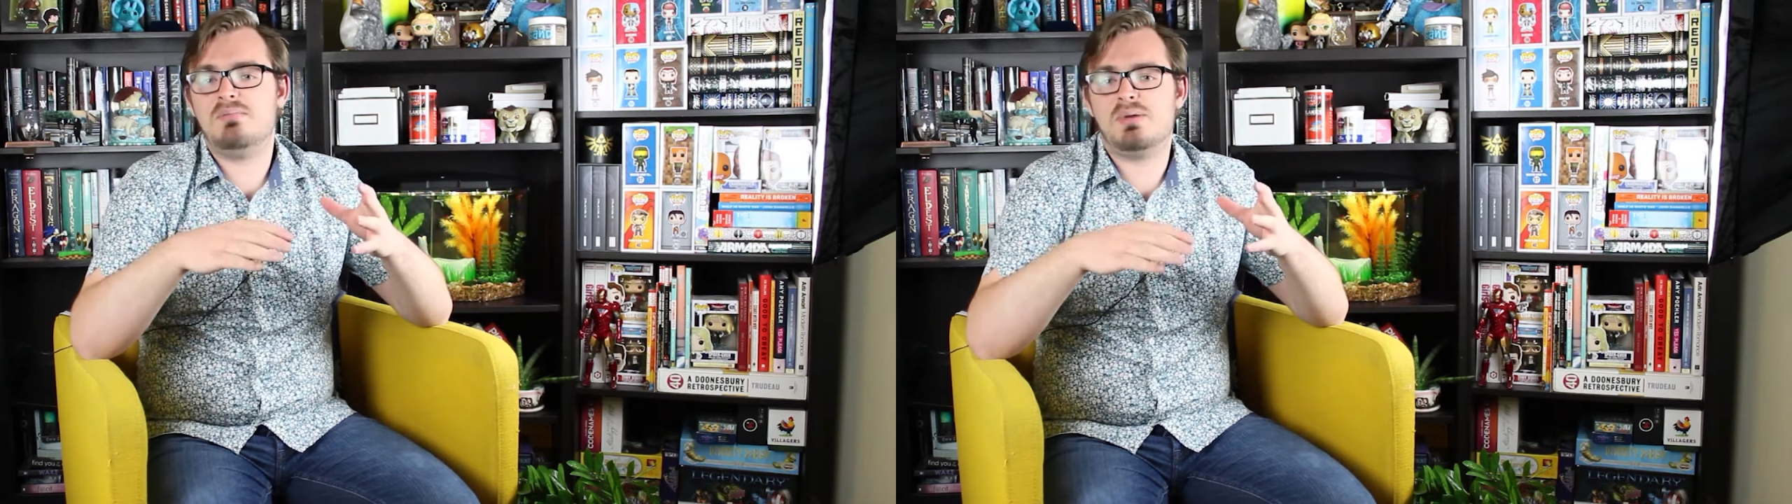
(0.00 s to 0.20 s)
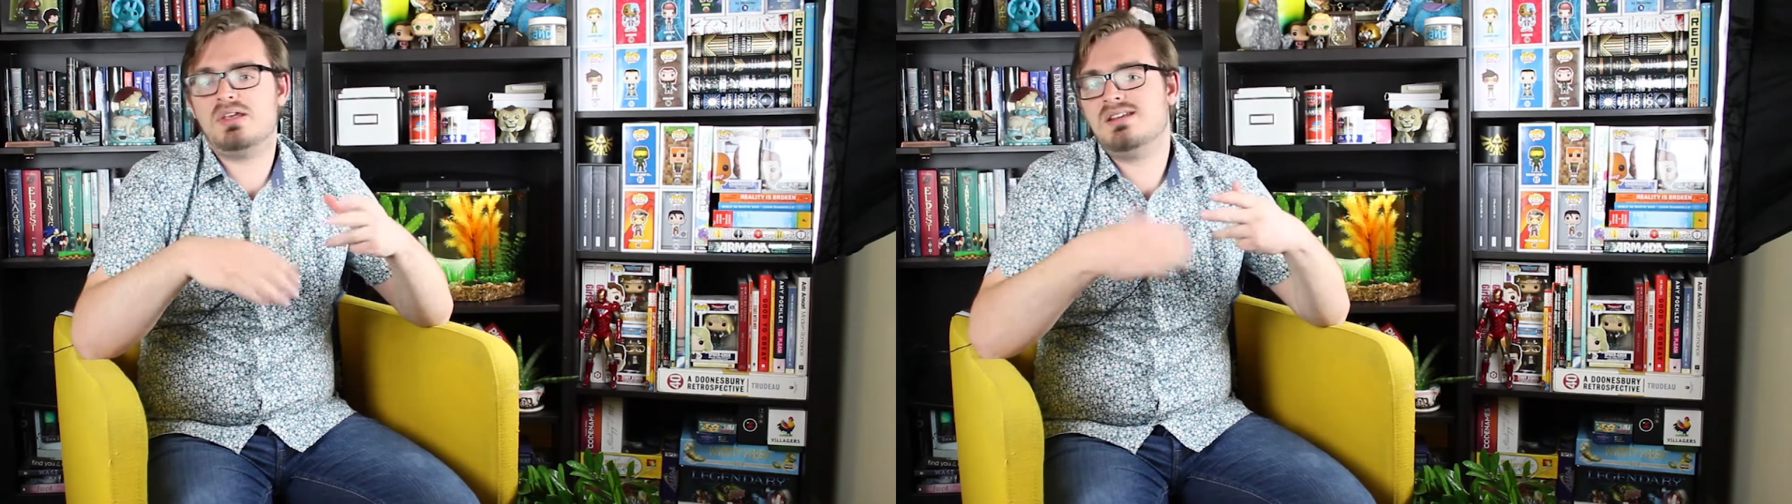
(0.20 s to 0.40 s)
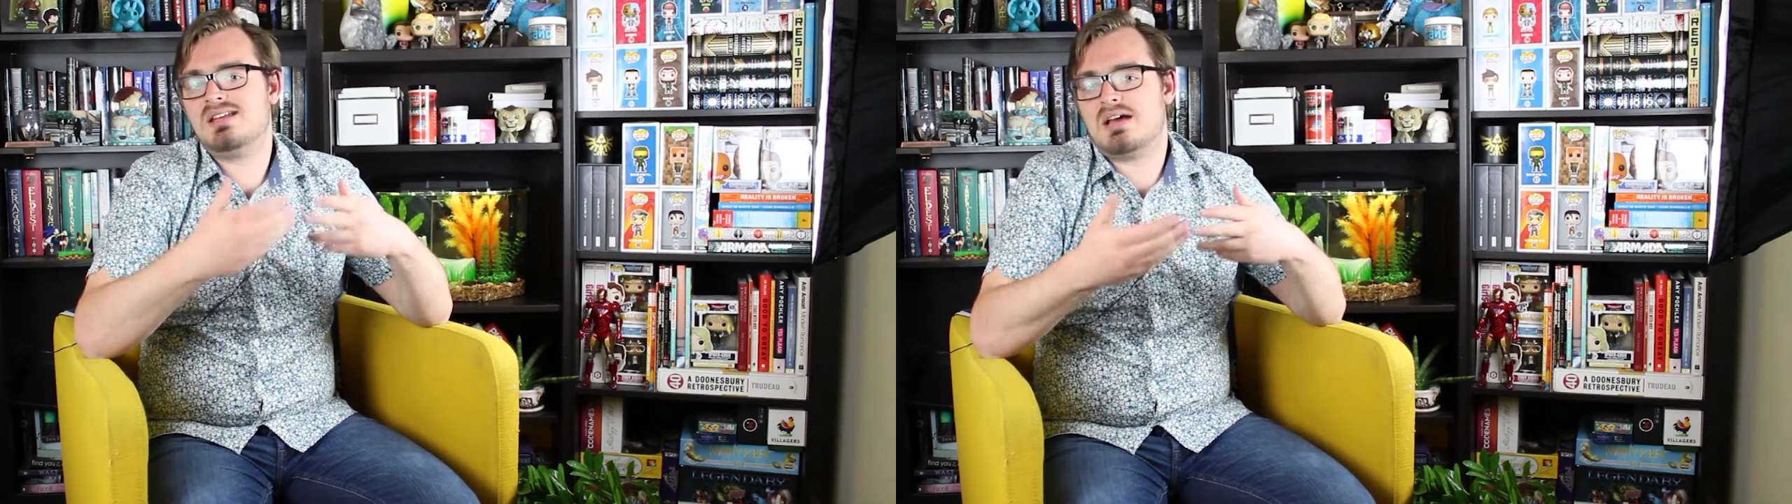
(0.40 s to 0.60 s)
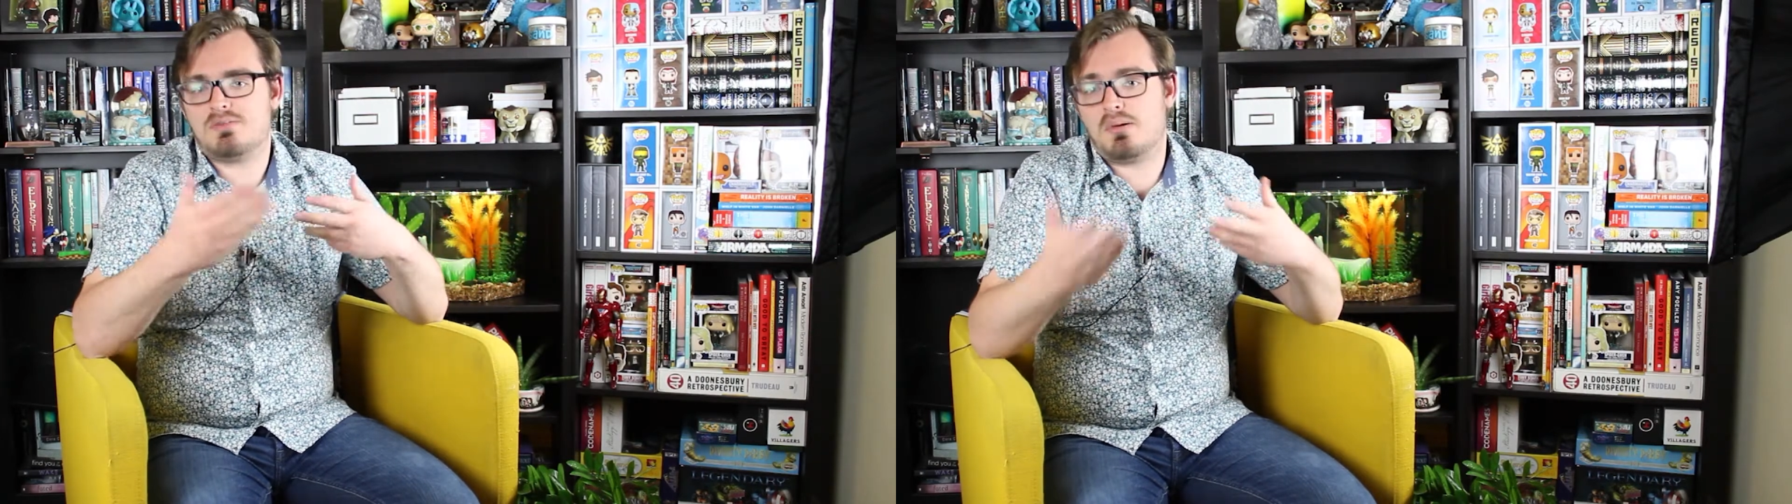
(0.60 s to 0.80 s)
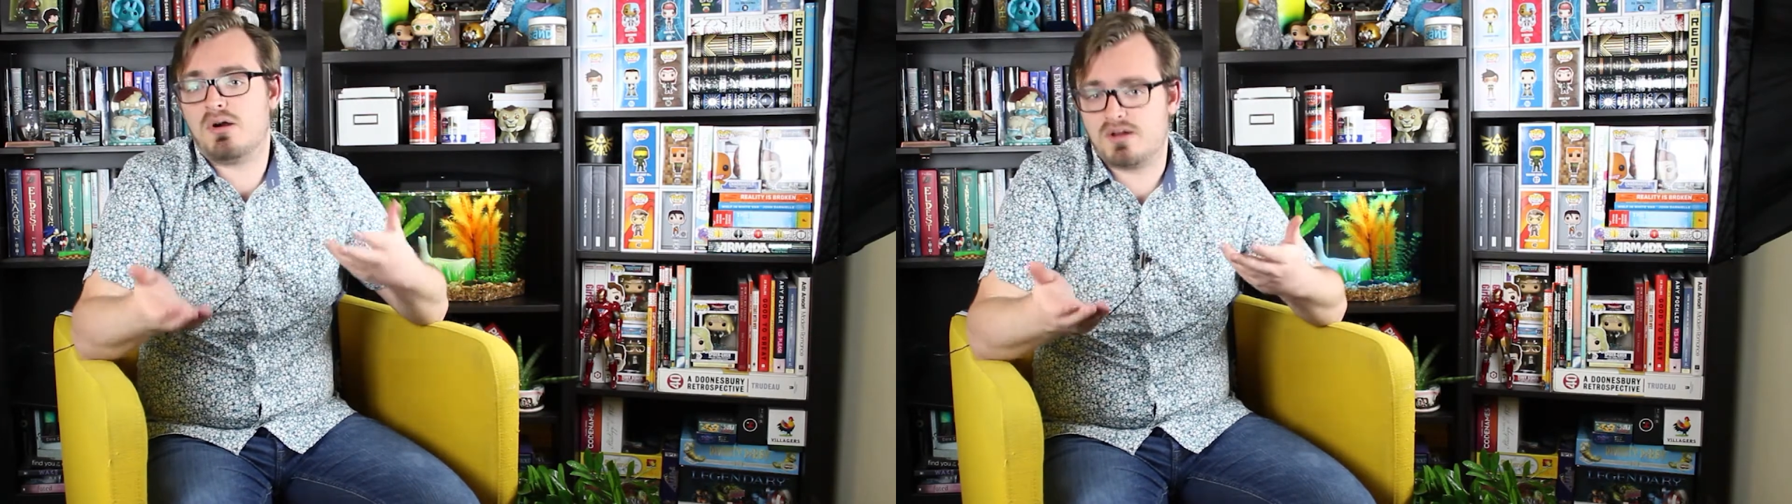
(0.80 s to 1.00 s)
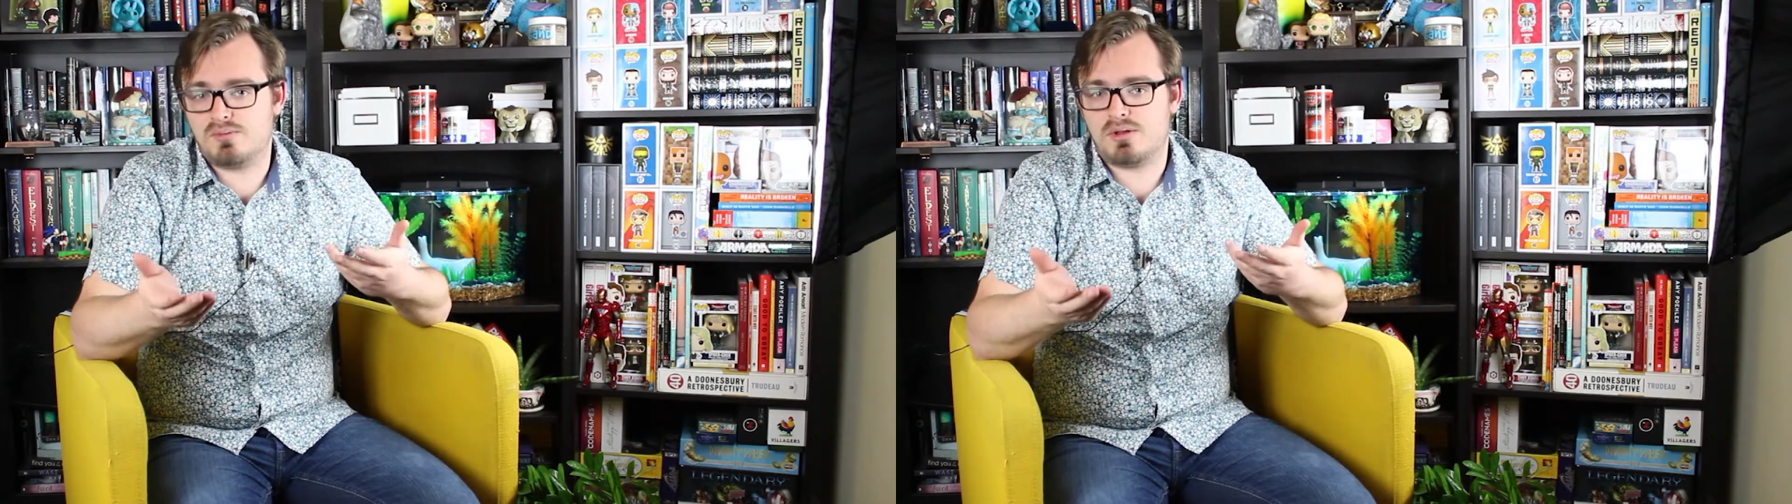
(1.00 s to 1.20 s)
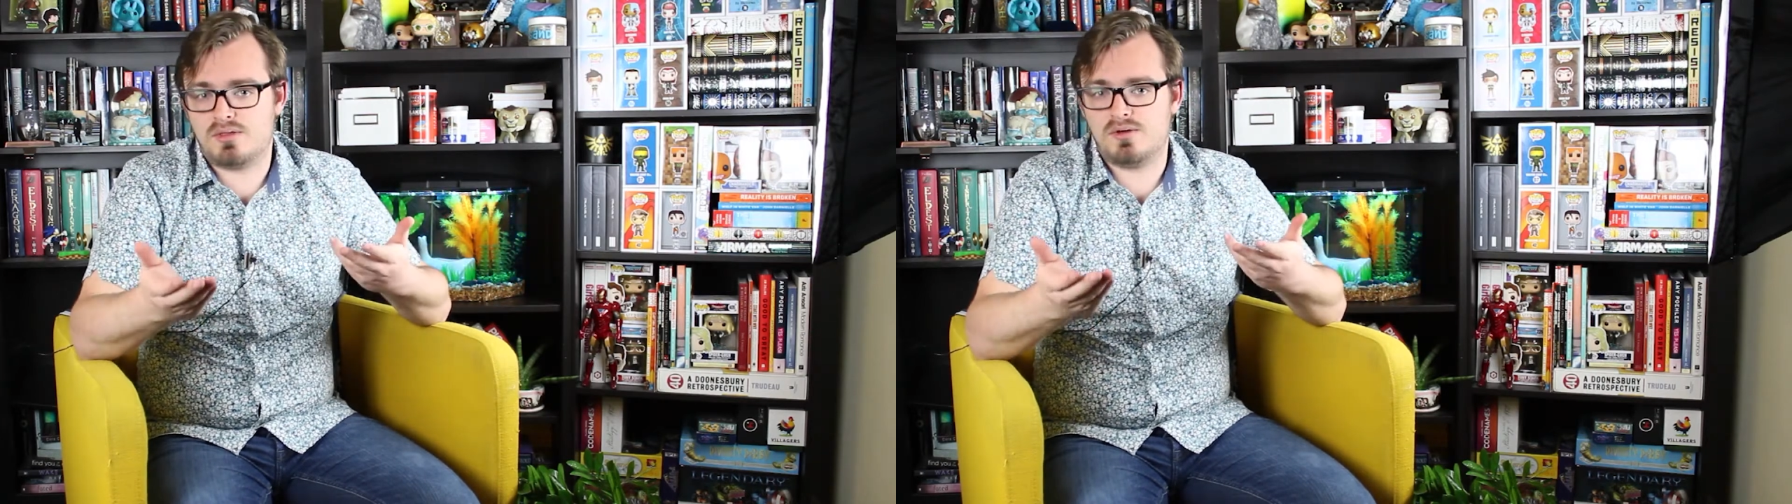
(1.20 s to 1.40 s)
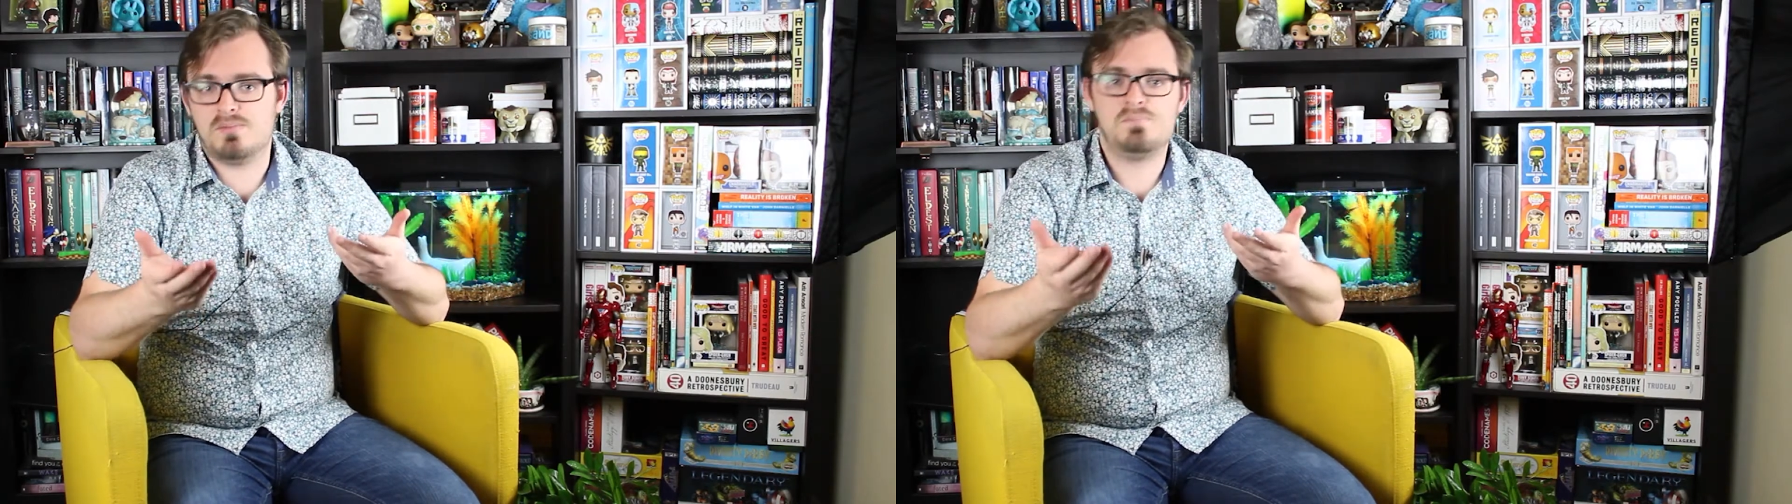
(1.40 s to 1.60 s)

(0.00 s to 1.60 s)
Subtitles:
but you didn't have a party with you.